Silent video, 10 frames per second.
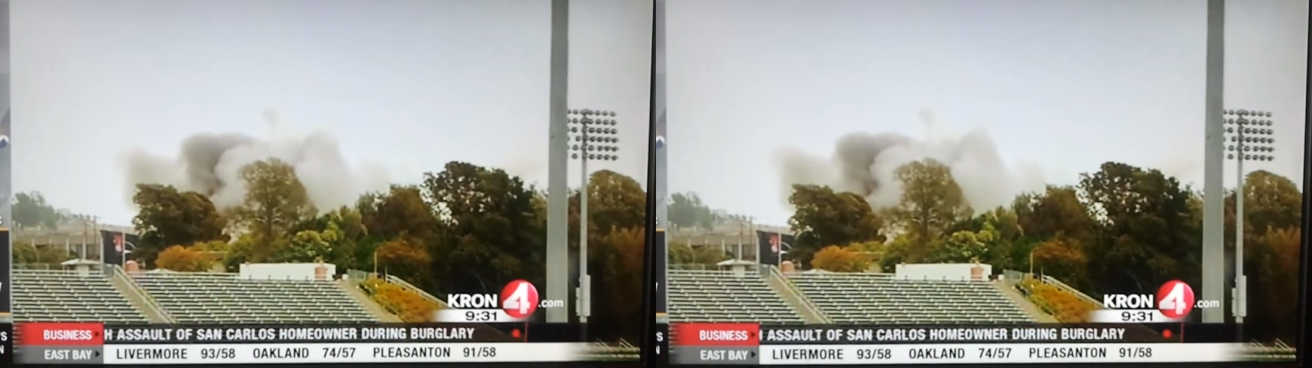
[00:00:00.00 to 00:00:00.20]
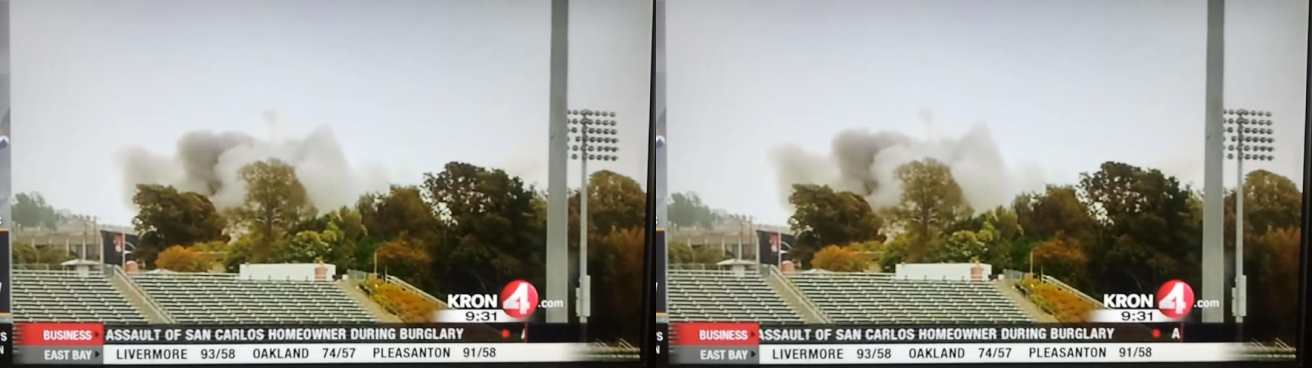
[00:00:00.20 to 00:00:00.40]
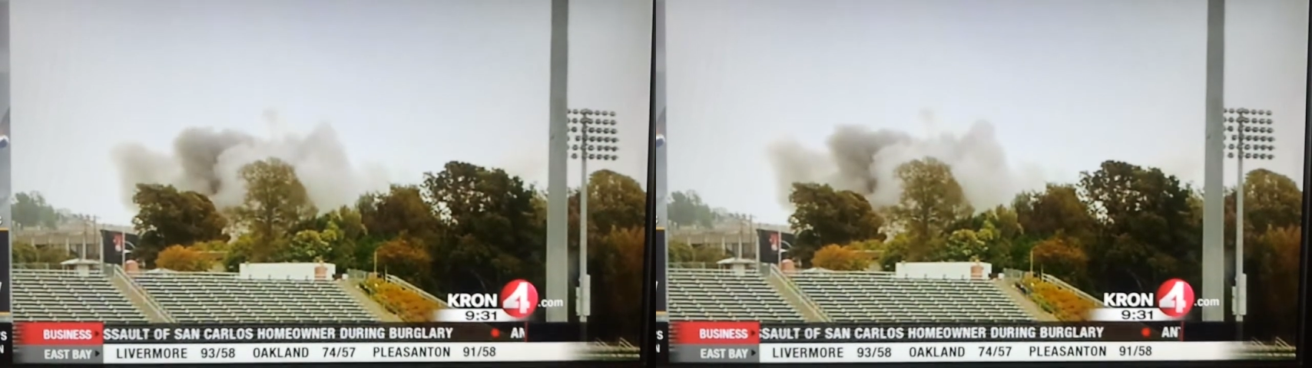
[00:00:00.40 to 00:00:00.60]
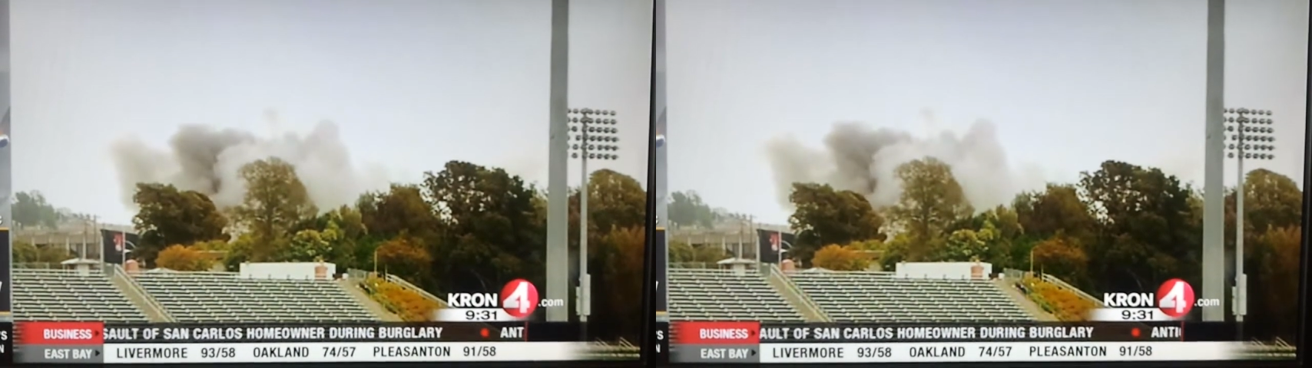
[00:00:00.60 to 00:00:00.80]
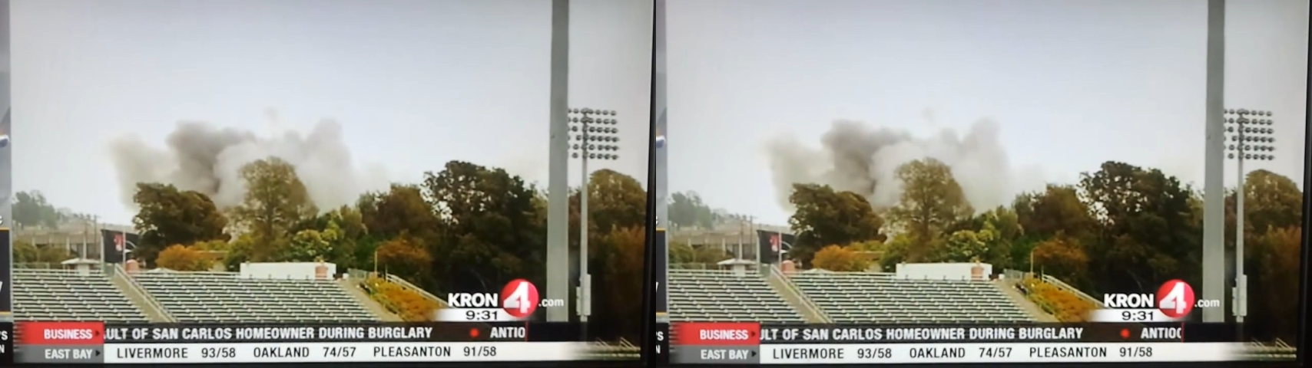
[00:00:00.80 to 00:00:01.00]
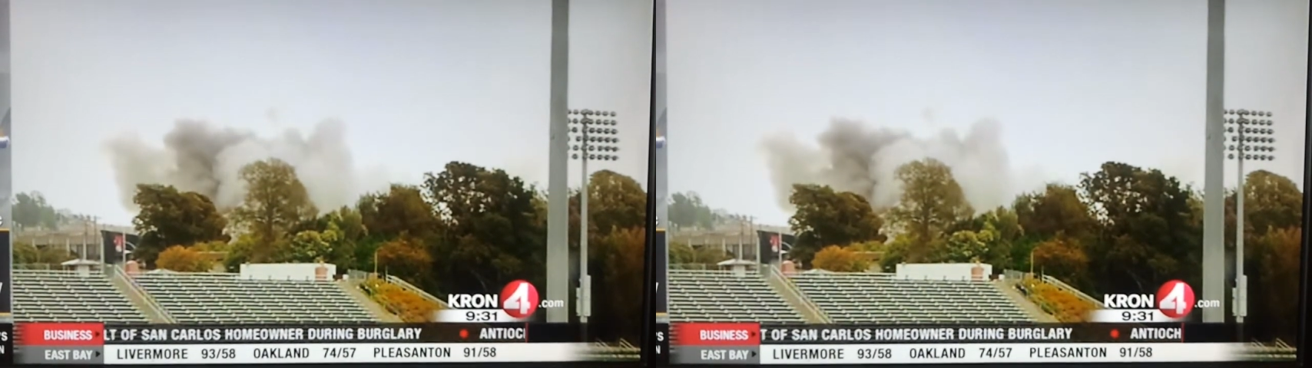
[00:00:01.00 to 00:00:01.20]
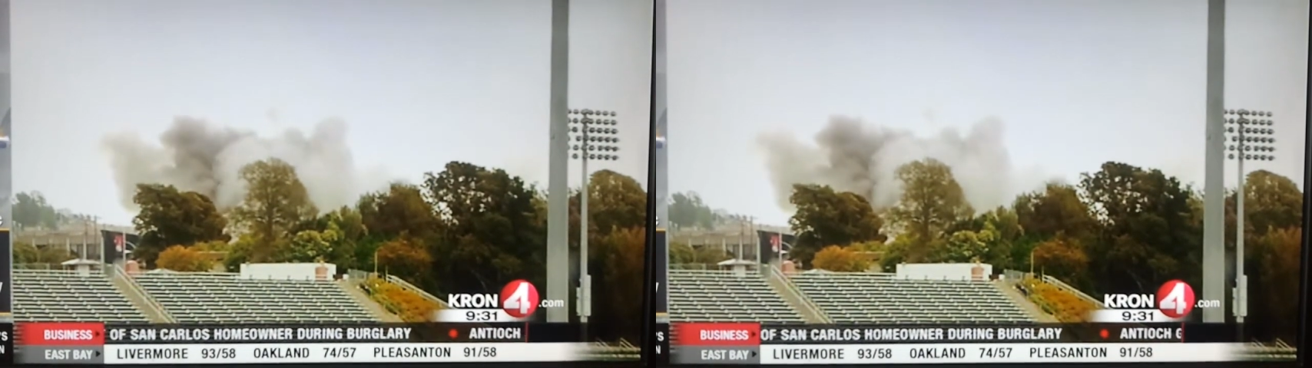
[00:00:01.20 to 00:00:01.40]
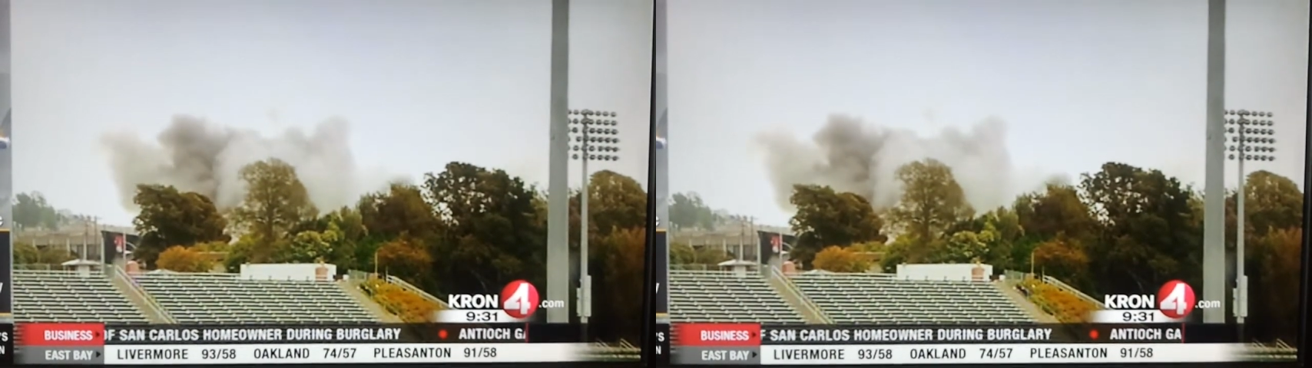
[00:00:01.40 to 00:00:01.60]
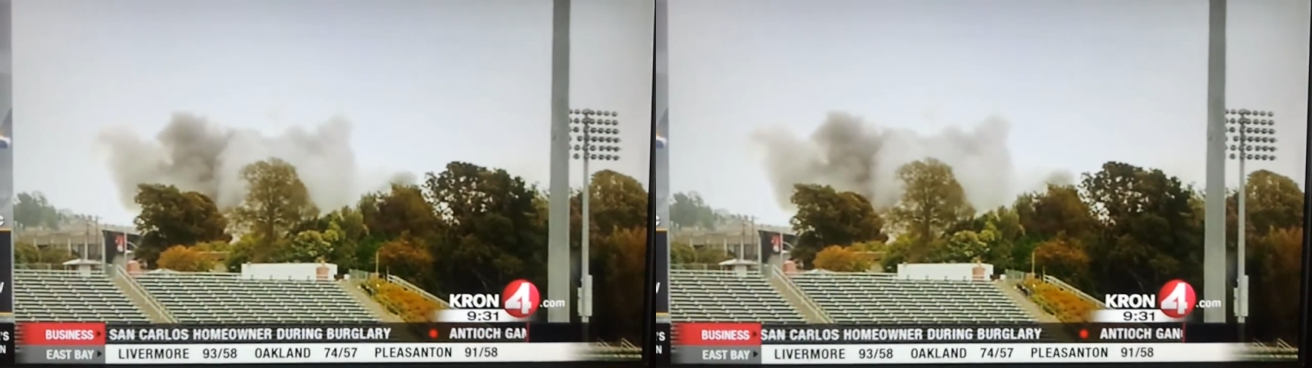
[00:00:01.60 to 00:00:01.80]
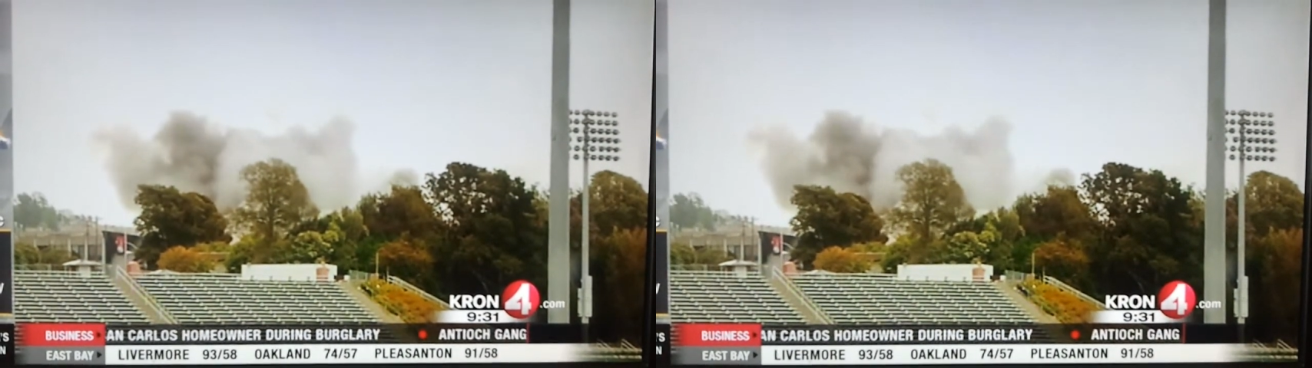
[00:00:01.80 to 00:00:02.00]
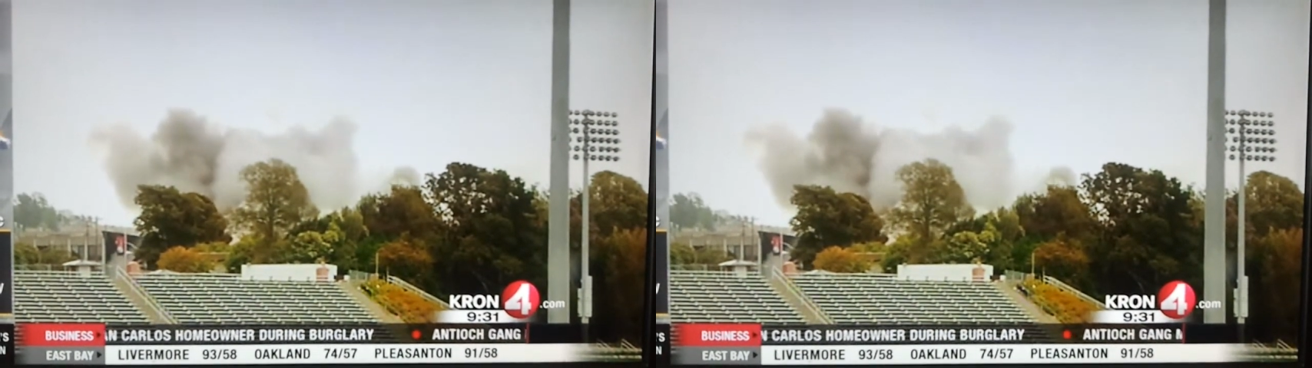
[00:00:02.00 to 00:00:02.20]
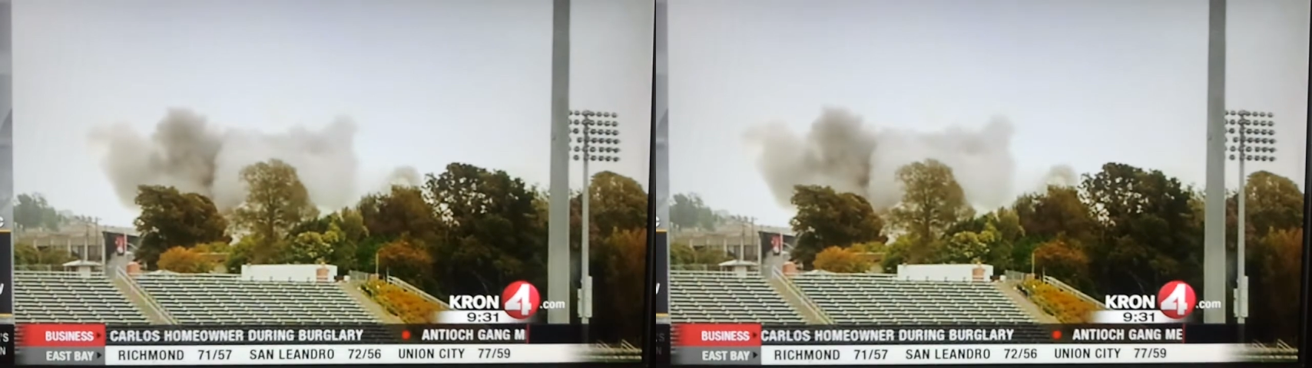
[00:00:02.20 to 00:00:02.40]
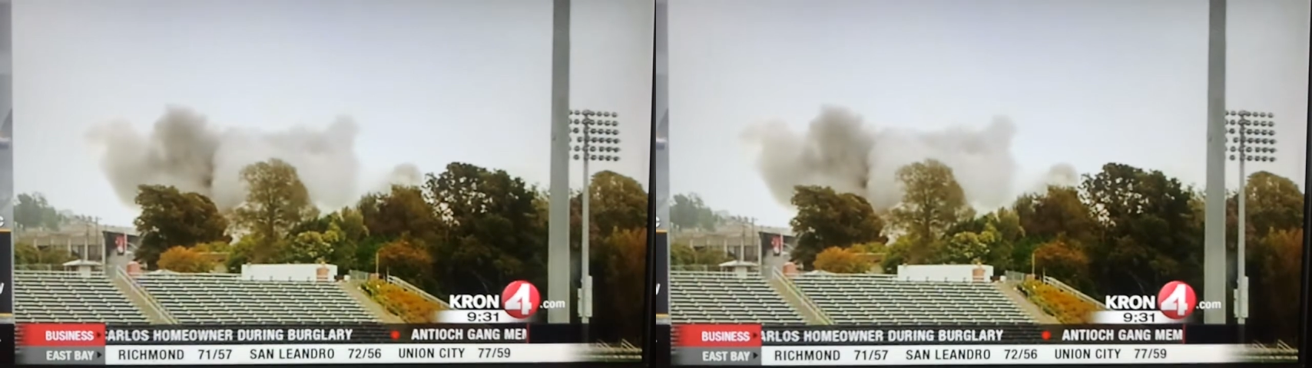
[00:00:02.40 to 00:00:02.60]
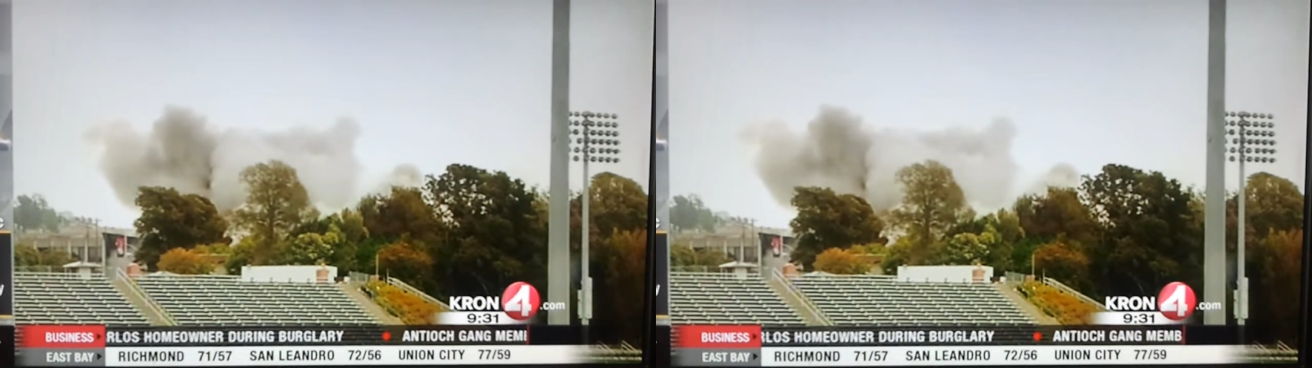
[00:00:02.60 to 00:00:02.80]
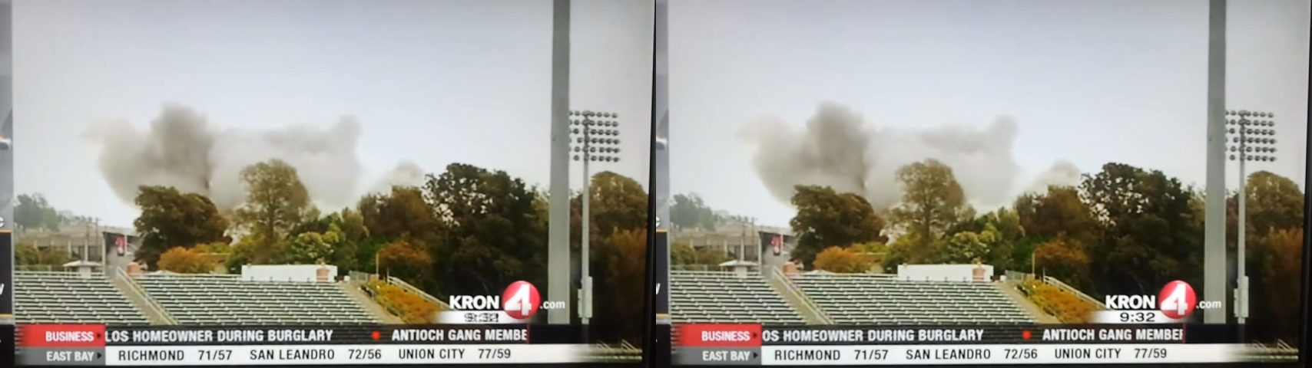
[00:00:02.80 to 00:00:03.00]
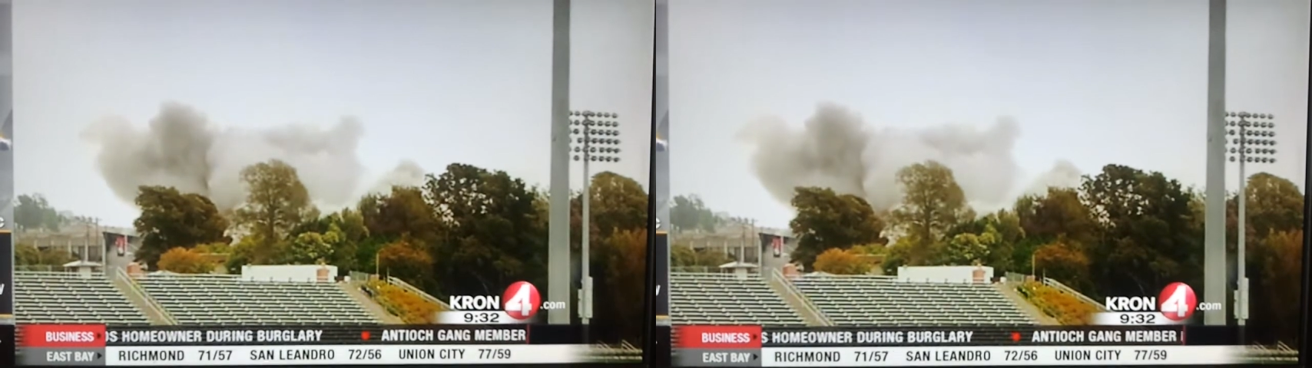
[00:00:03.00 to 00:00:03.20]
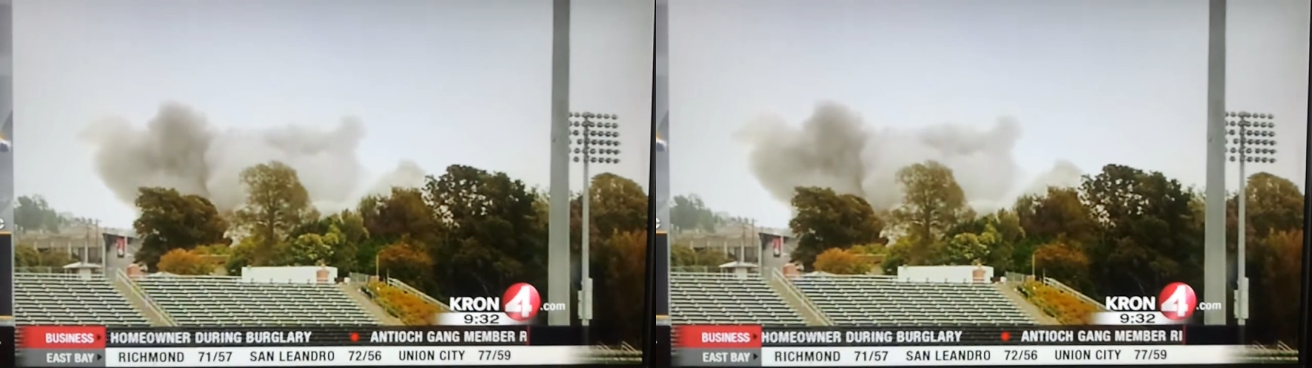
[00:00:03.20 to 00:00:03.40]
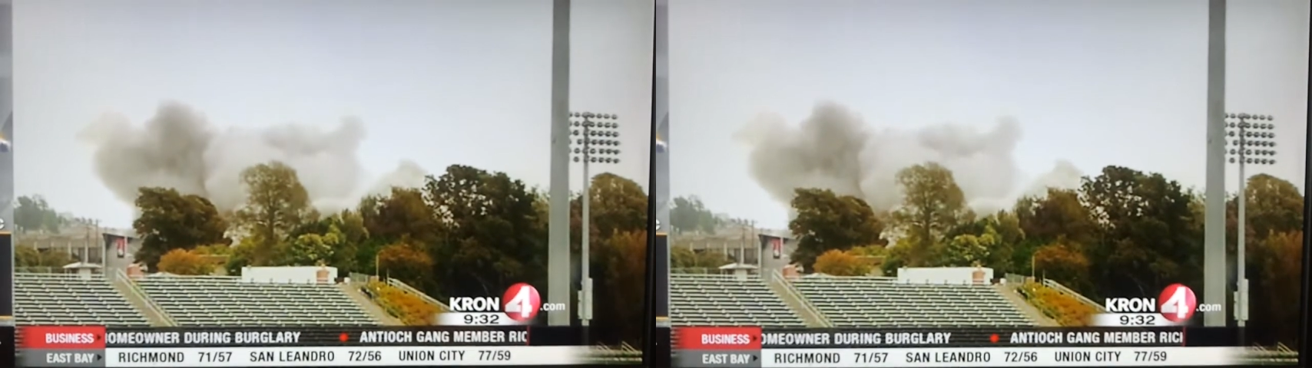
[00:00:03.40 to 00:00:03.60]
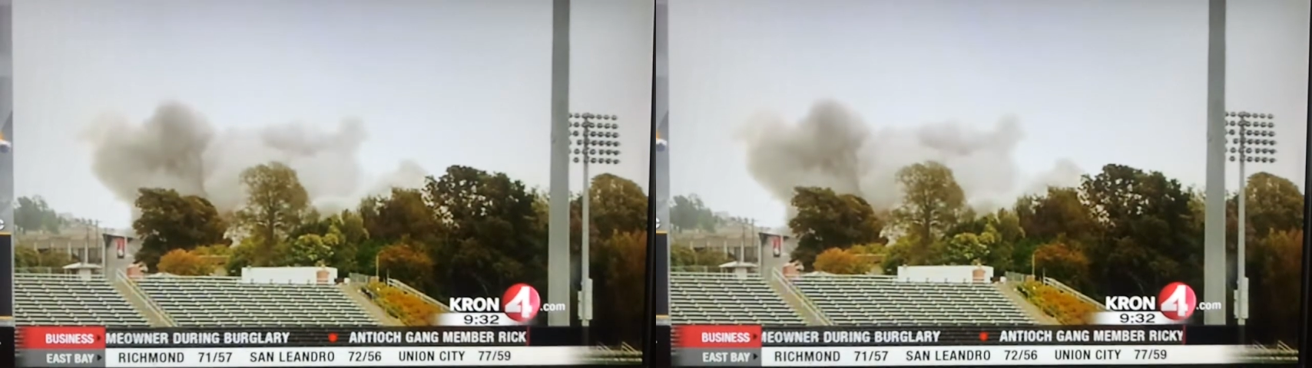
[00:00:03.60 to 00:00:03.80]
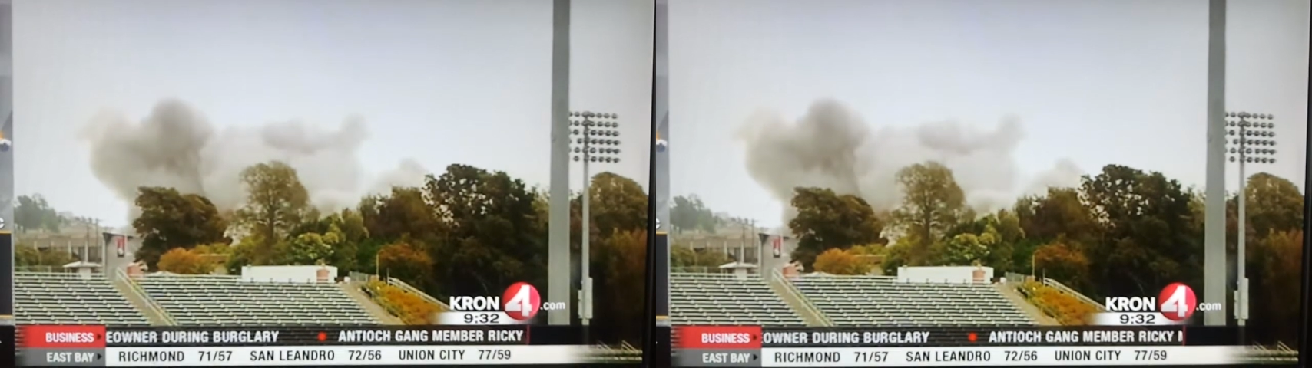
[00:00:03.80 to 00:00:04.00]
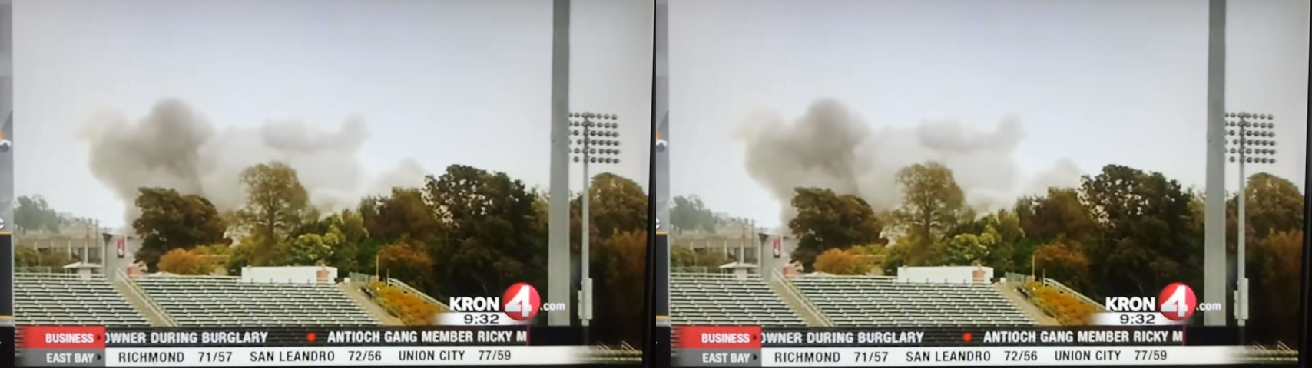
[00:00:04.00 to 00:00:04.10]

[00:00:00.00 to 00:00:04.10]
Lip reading: Nobody's mouth can be seen.